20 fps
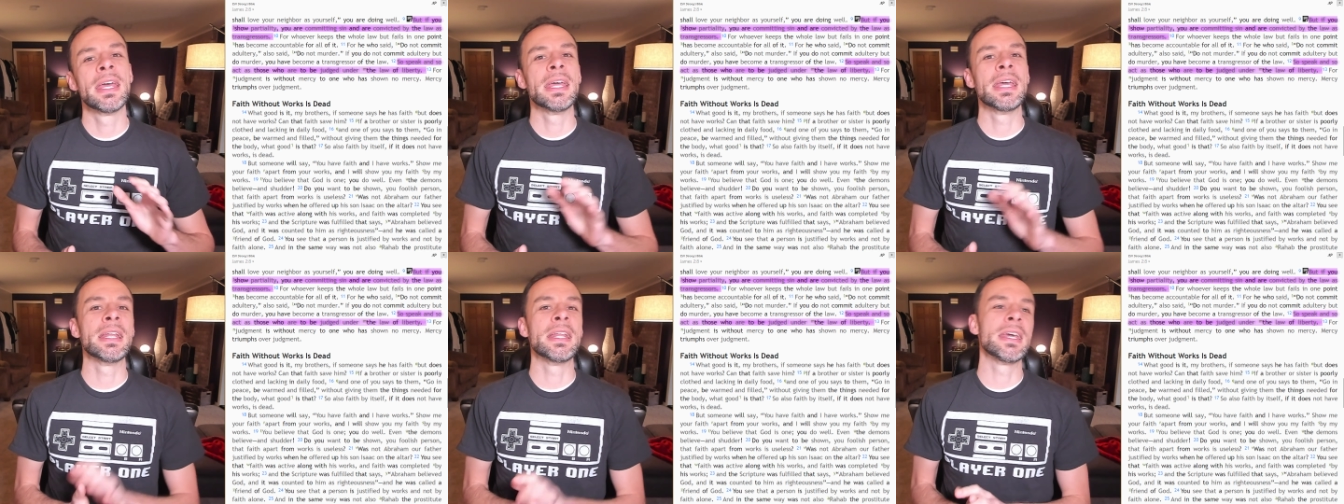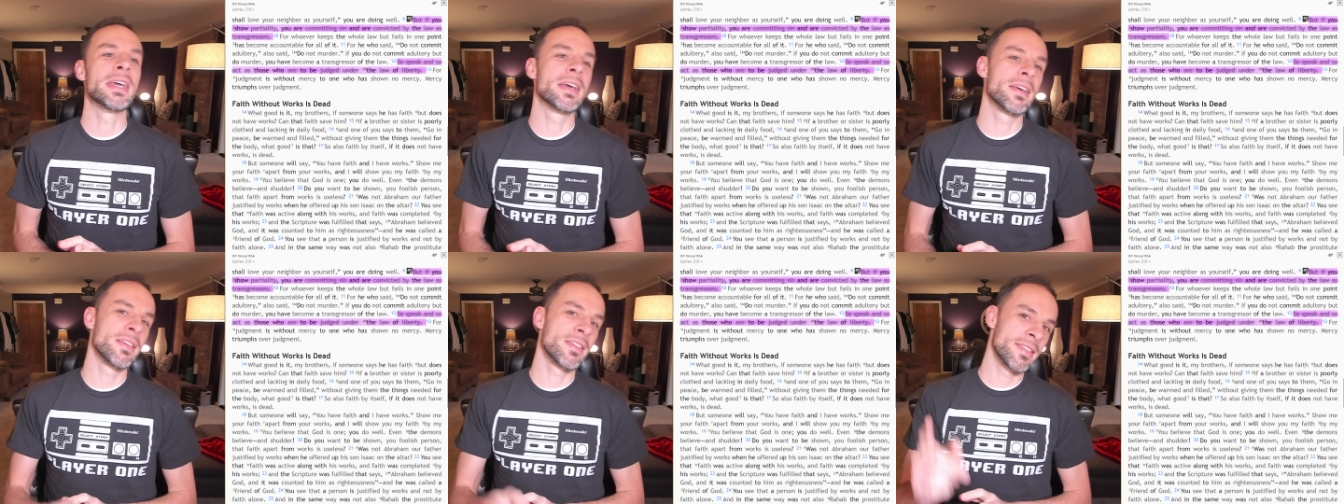It
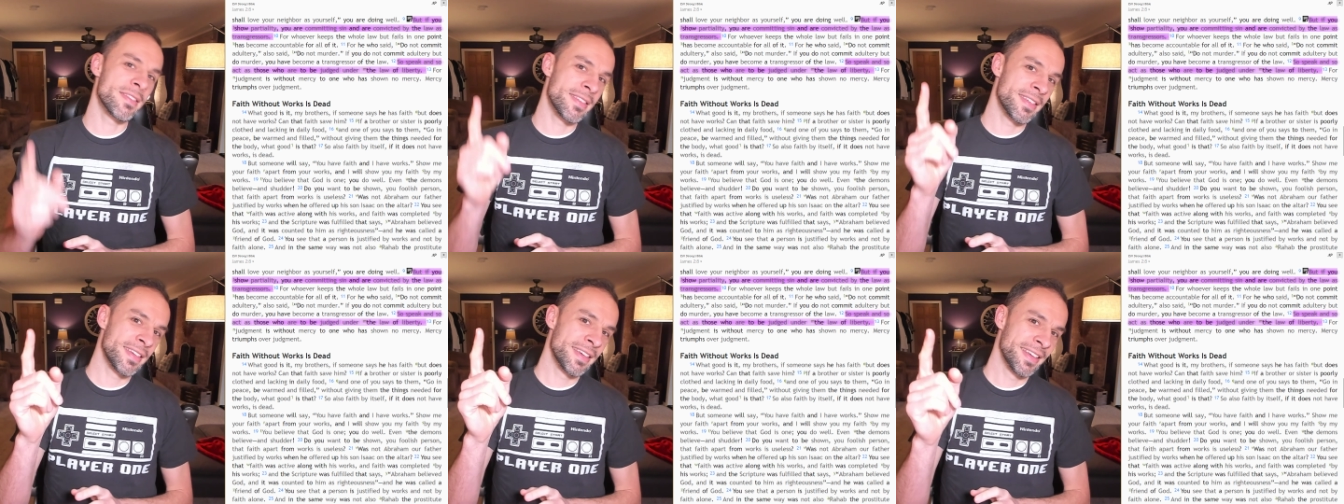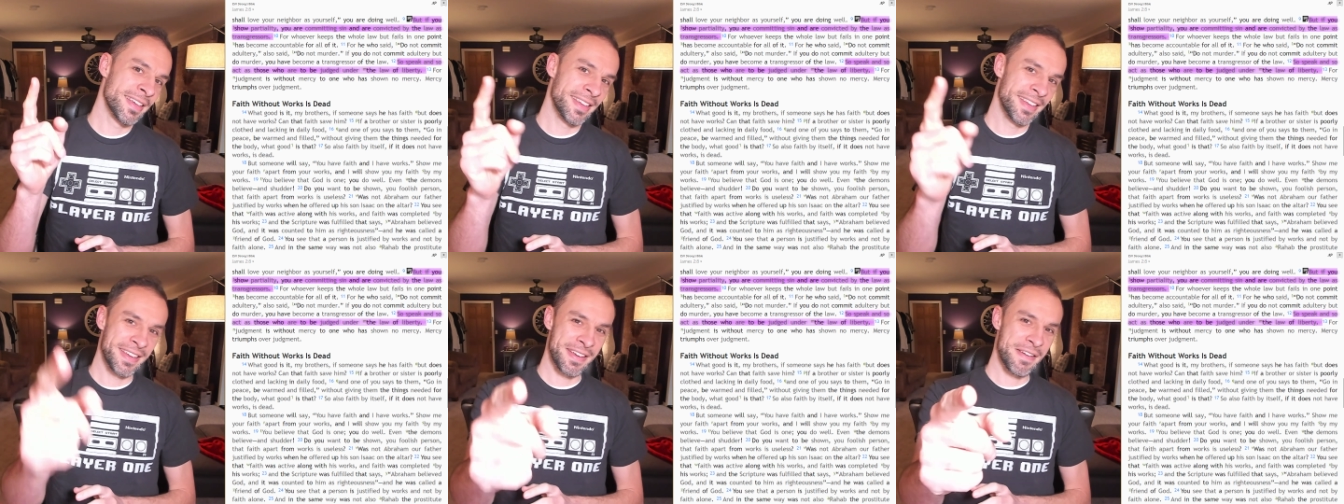is
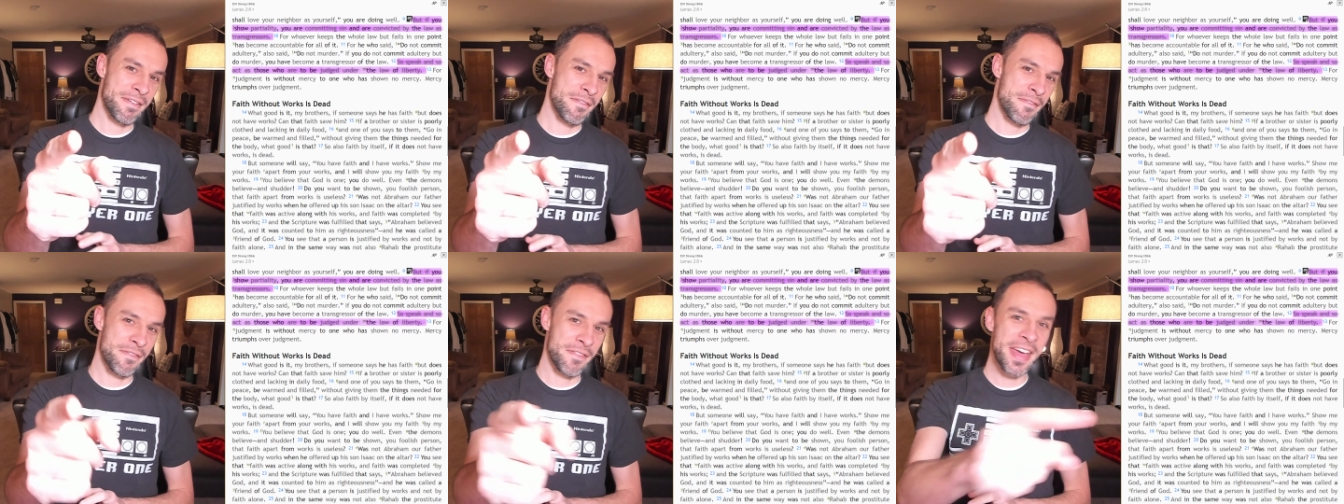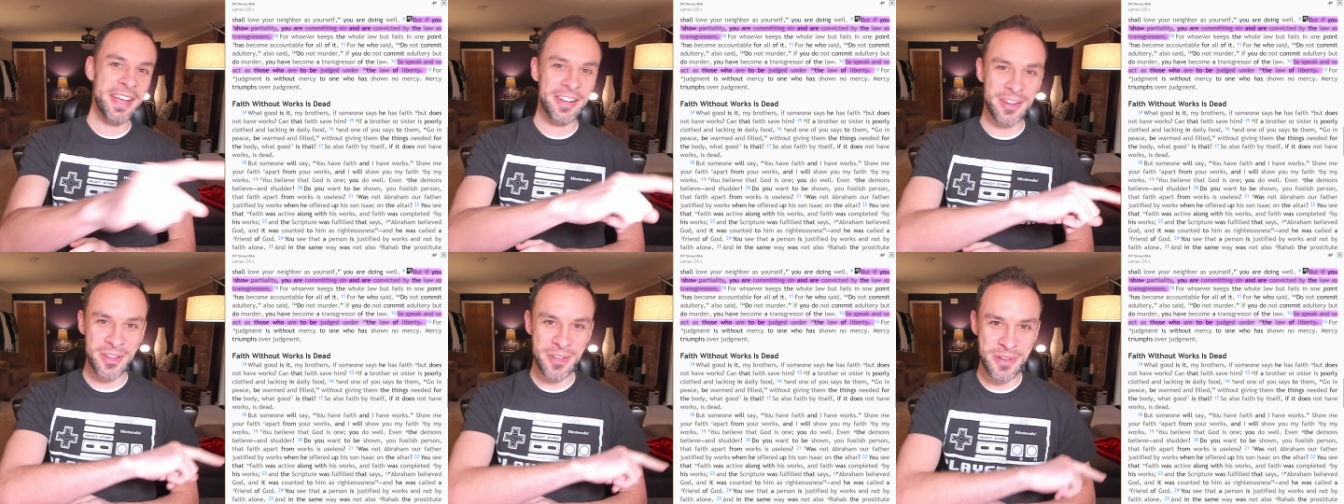
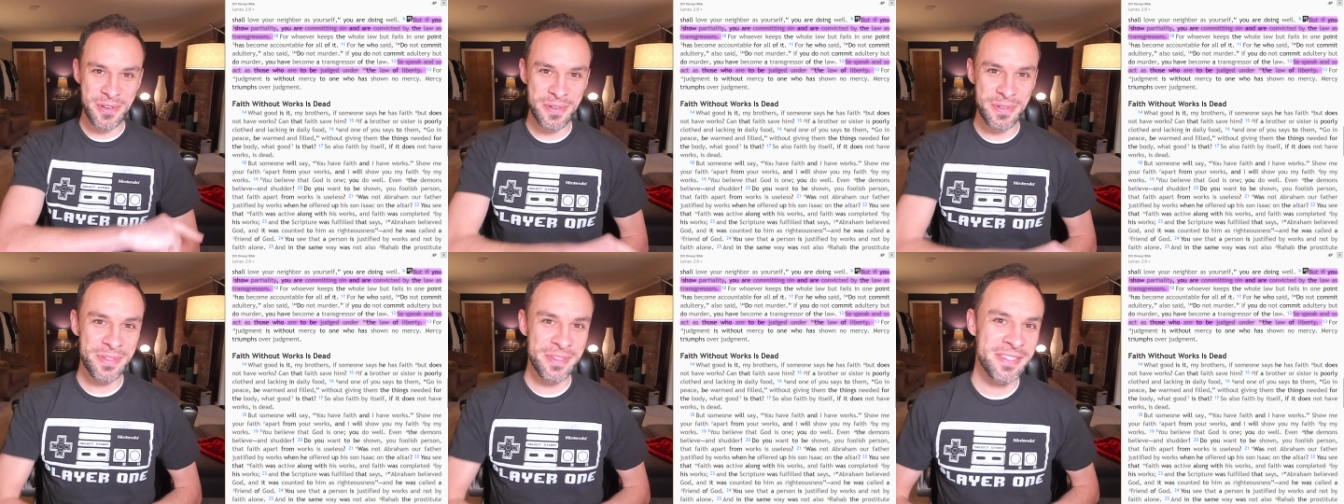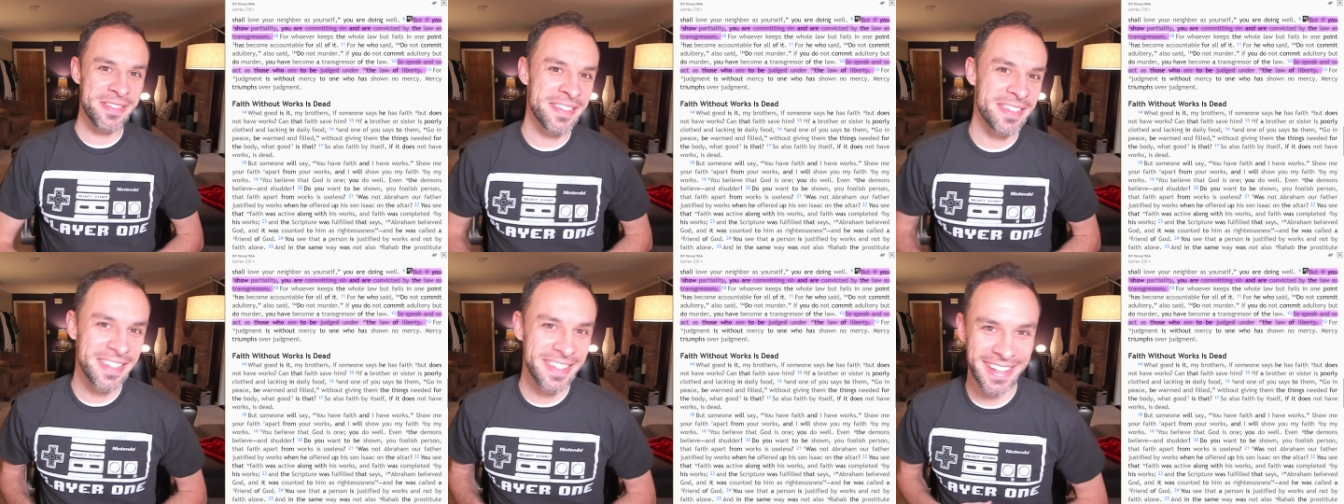fake
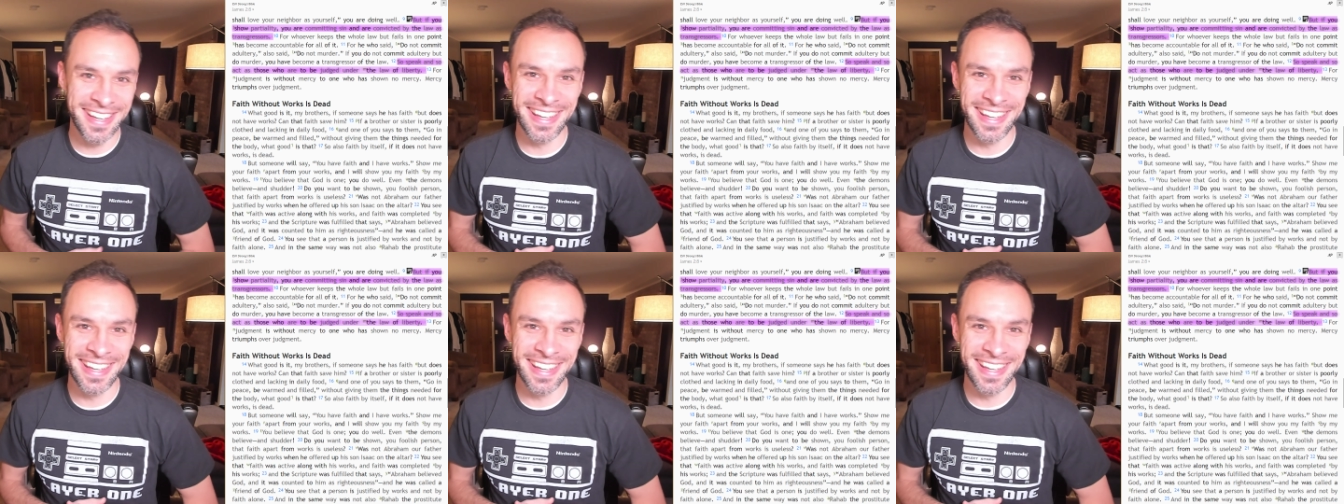news.